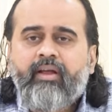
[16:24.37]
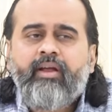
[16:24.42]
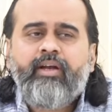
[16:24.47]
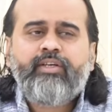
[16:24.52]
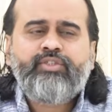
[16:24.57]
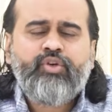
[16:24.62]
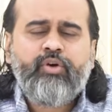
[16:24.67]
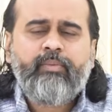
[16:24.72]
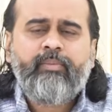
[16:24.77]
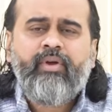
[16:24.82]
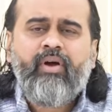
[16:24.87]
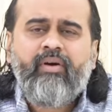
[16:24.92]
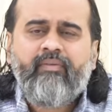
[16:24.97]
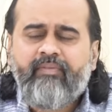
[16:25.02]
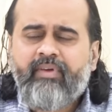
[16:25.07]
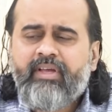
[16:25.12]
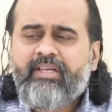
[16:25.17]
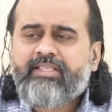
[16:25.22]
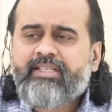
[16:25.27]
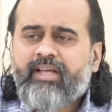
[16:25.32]
It should be
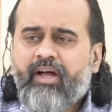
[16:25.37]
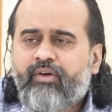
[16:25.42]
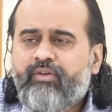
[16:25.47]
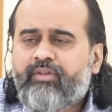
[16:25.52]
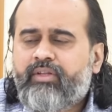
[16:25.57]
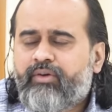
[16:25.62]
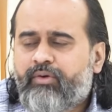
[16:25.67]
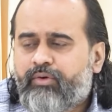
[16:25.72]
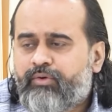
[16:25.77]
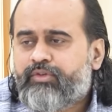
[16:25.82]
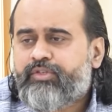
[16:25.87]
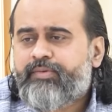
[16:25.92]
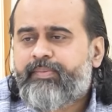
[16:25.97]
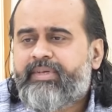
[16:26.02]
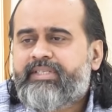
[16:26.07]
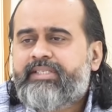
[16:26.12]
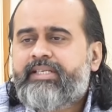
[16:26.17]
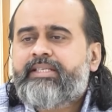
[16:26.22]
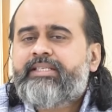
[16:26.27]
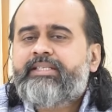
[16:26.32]
obvious how the guru's
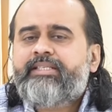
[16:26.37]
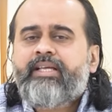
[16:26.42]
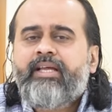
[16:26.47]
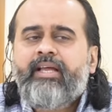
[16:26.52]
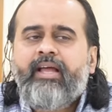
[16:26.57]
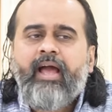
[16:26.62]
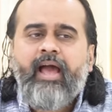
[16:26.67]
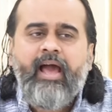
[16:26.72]
presence